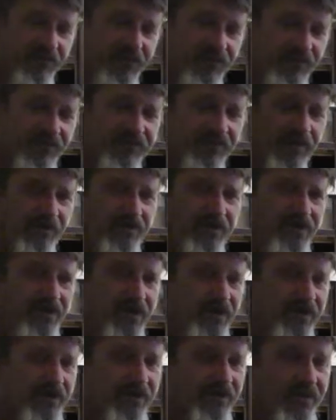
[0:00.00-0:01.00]
some of
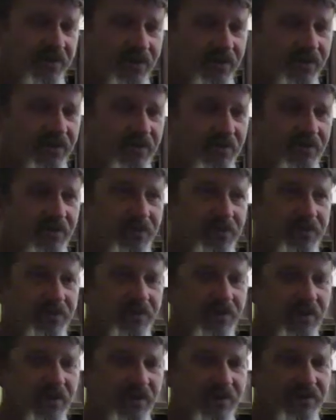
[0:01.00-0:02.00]
the
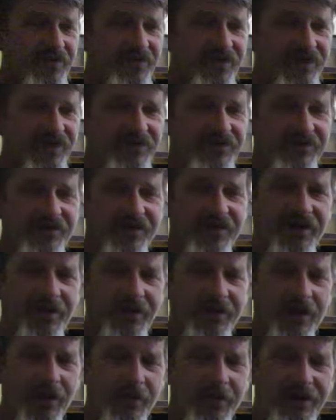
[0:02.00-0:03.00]
things that I
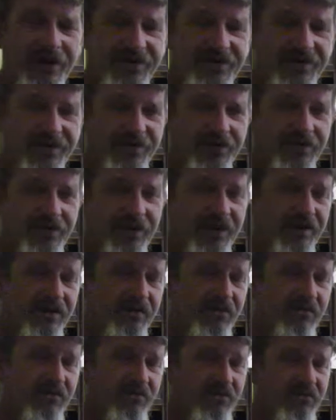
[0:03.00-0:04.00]
go into,
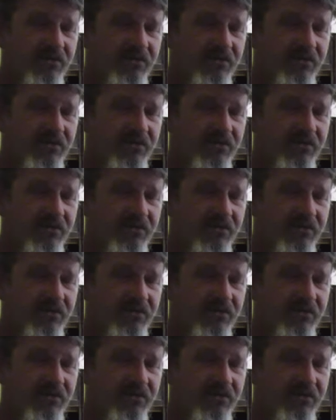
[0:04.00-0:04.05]
then